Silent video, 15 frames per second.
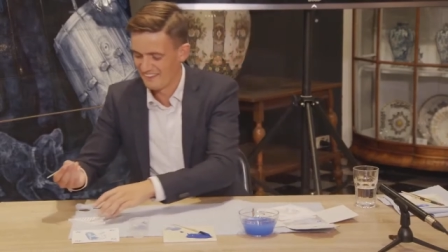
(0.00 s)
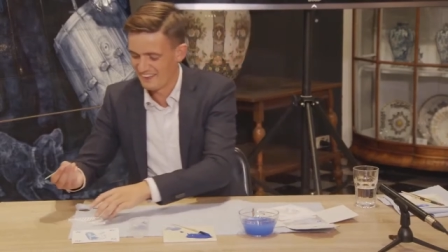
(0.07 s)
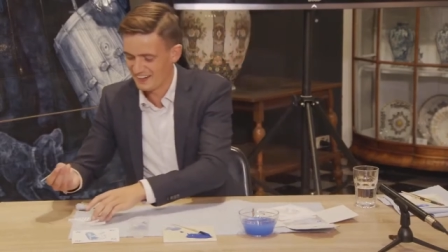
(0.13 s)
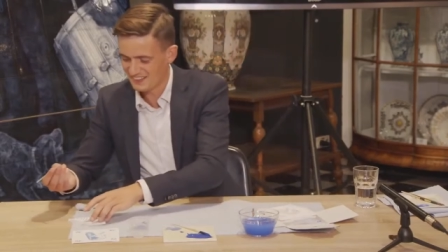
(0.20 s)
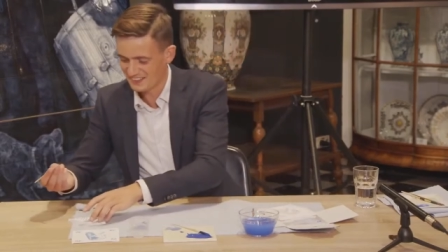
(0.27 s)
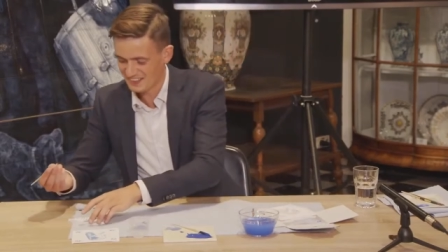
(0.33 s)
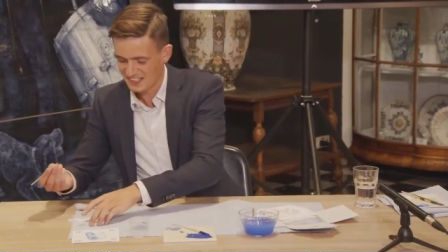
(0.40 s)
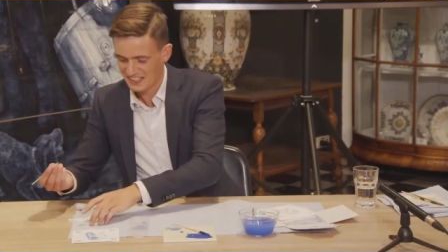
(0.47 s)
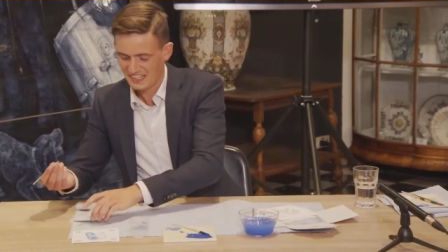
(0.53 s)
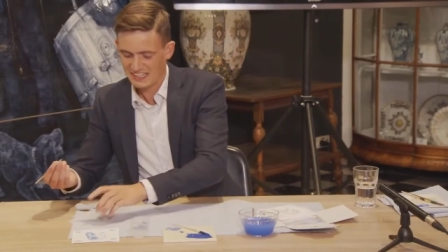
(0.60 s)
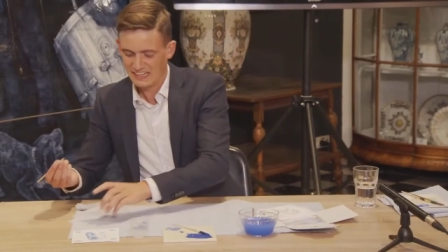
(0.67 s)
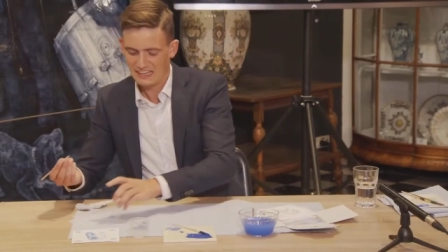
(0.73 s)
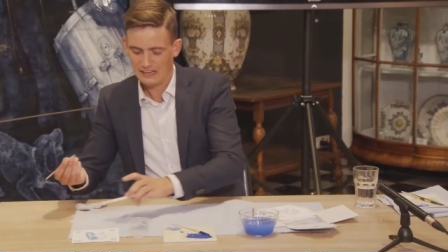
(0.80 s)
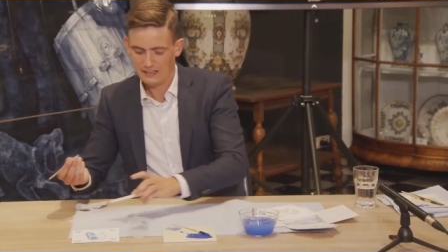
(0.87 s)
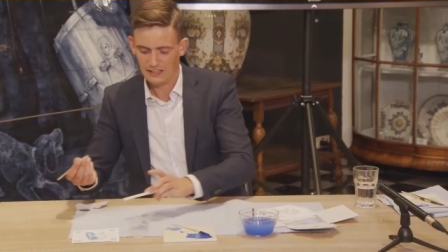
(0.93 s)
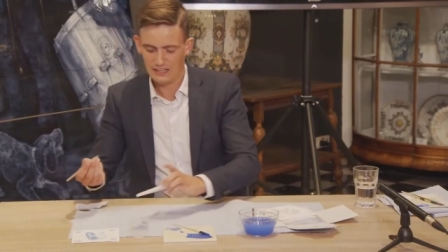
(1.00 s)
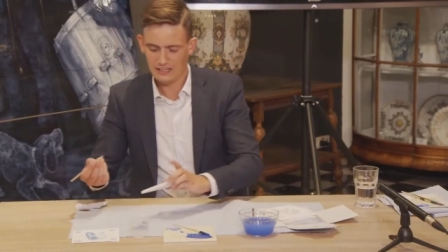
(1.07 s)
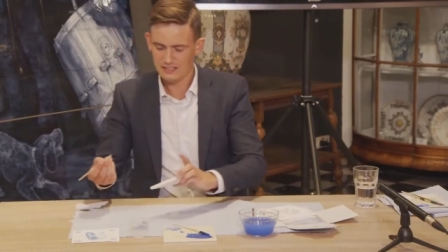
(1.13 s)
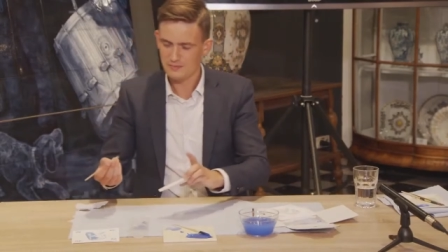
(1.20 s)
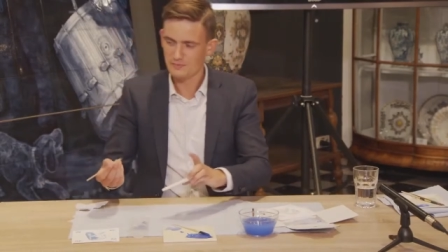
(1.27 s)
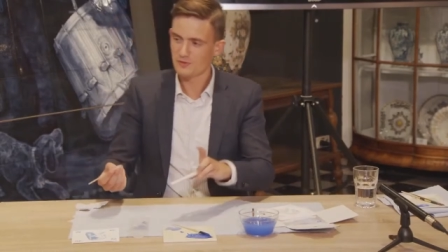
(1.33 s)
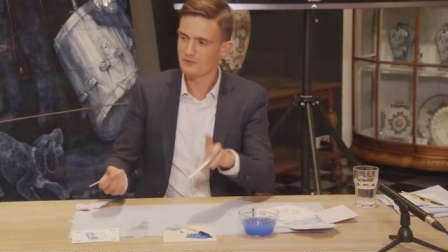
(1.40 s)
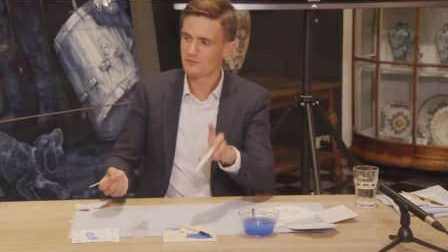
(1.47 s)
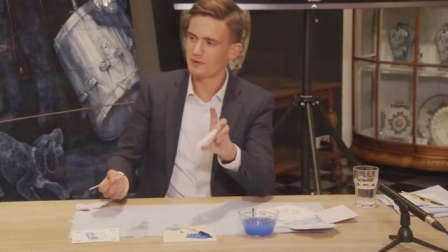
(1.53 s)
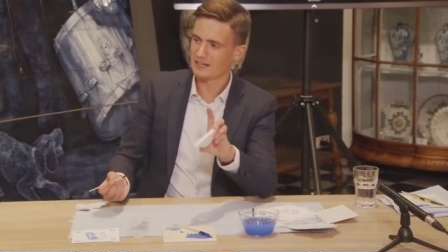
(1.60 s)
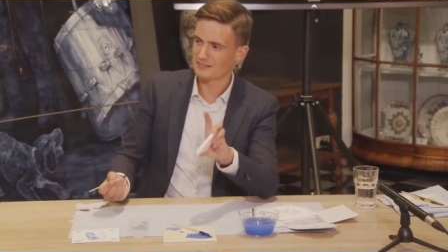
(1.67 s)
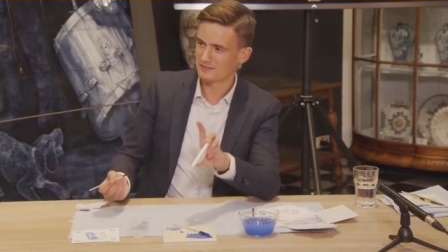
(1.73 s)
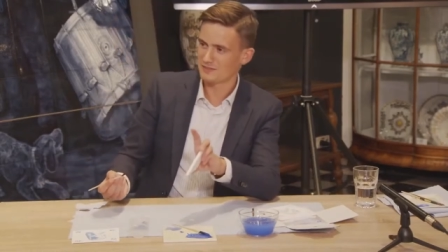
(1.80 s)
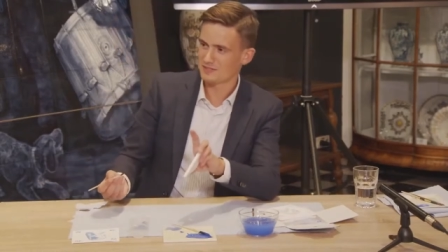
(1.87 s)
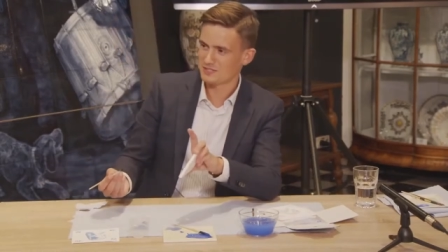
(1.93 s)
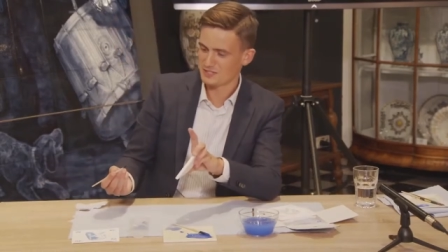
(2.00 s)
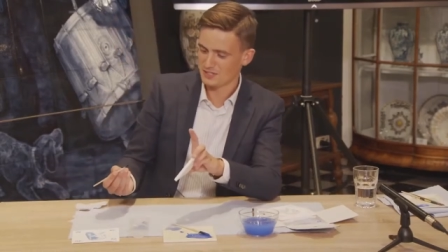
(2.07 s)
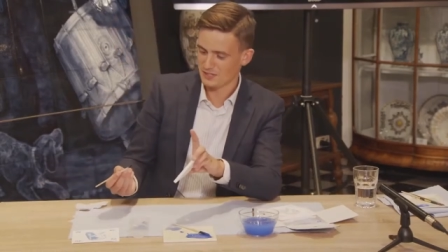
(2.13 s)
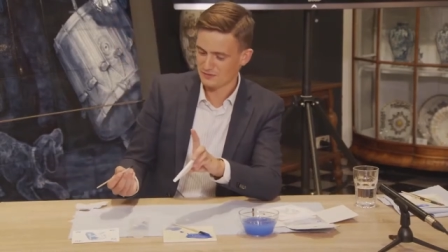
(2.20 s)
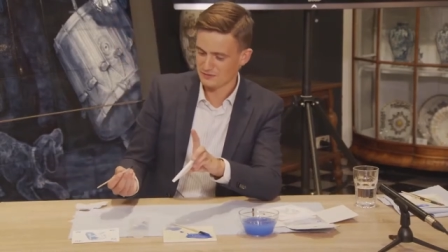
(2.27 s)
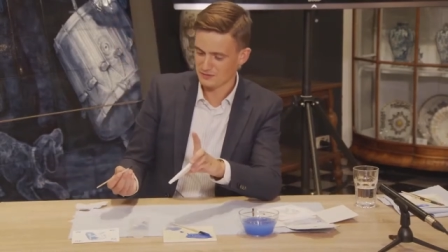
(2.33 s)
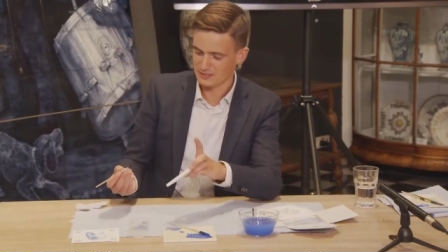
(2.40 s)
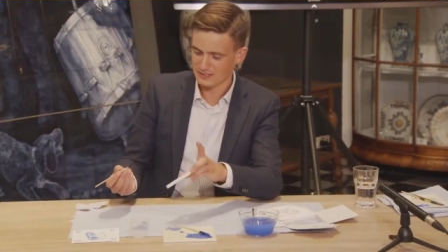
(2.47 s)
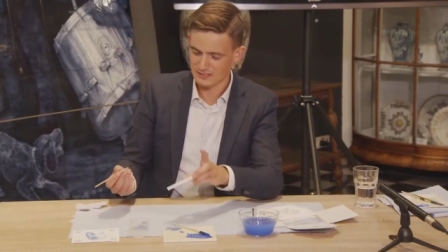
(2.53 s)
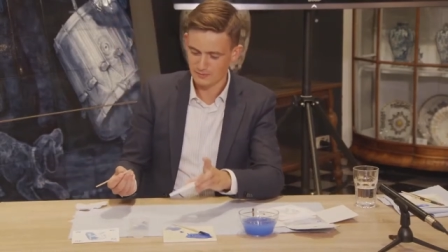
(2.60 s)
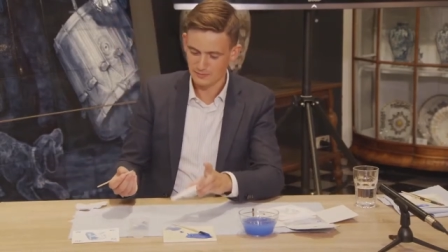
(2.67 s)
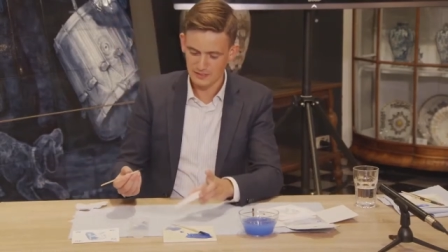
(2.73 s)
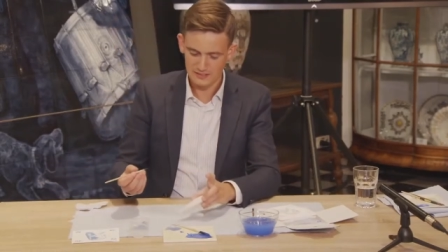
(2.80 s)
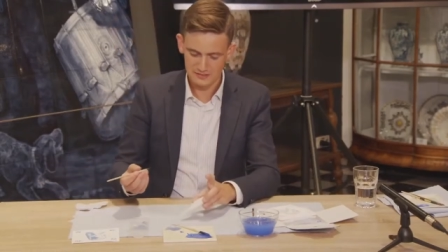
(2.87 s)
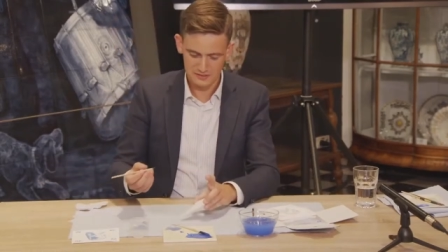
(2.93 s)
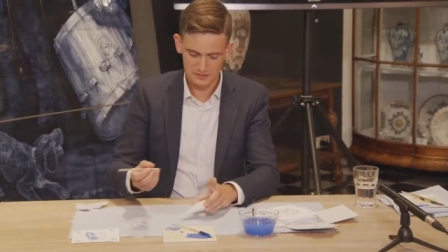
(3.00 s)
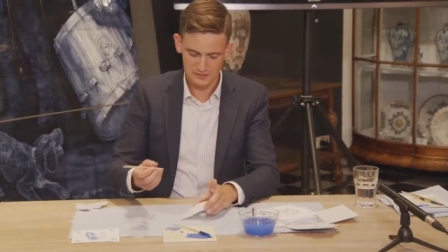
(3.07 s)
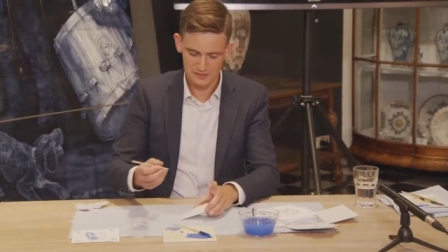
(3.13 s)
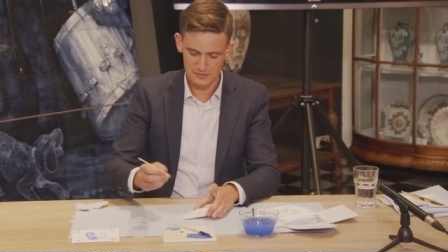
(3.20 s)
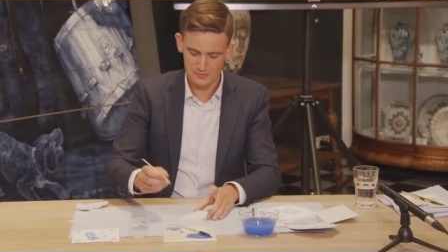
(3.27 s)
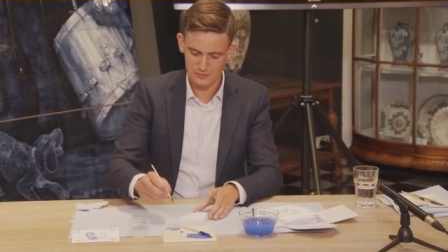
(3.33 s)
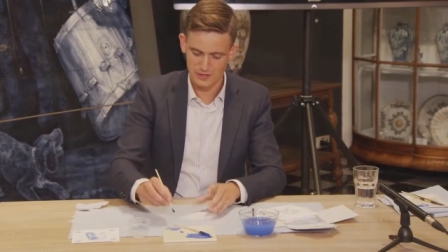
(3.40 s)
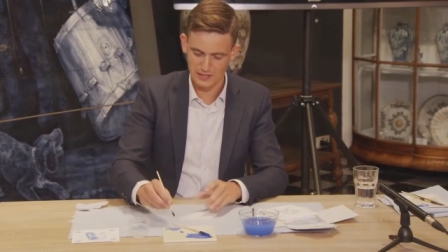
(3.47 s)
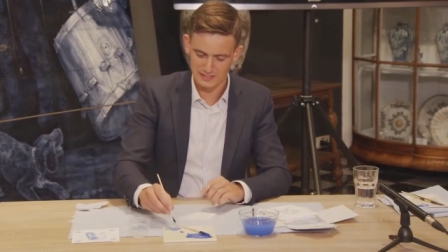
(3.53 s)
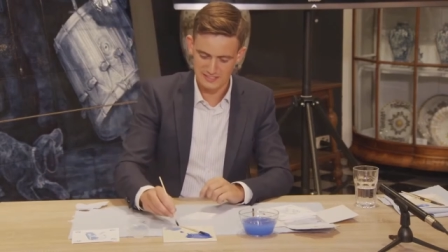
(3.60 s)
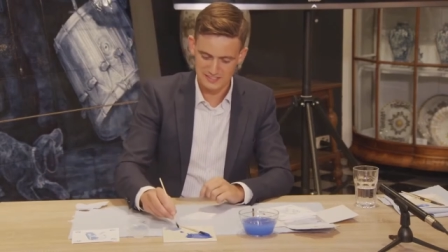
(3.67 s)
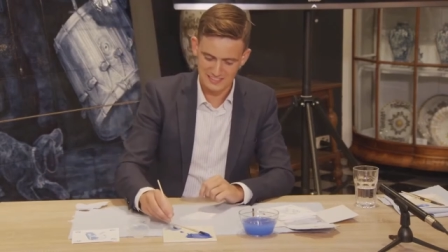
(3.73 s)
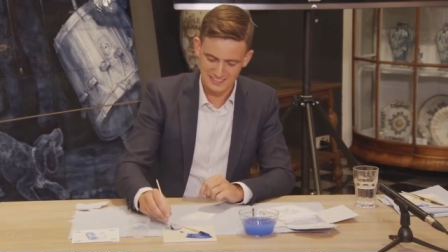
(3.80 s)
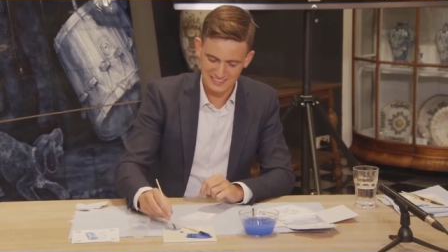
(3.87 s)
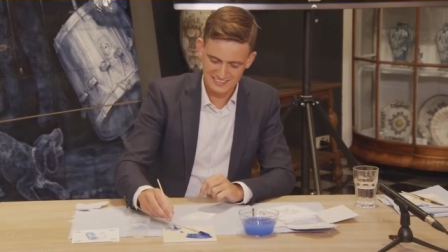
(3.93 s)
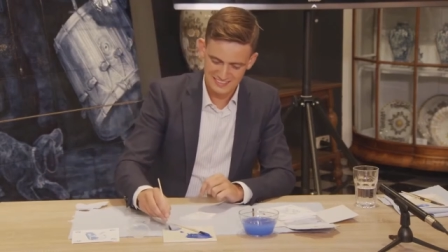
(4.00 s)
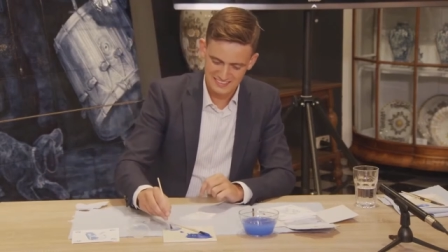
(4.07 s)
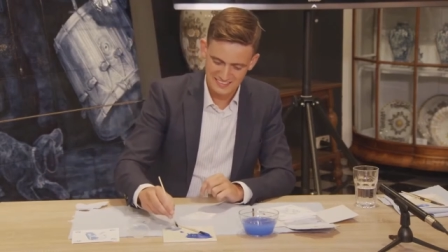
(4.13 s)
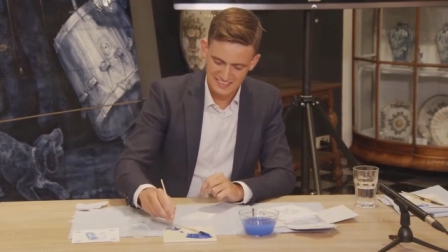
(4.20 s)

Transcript: now, let's move back to the shard for a little bit to do some practicing.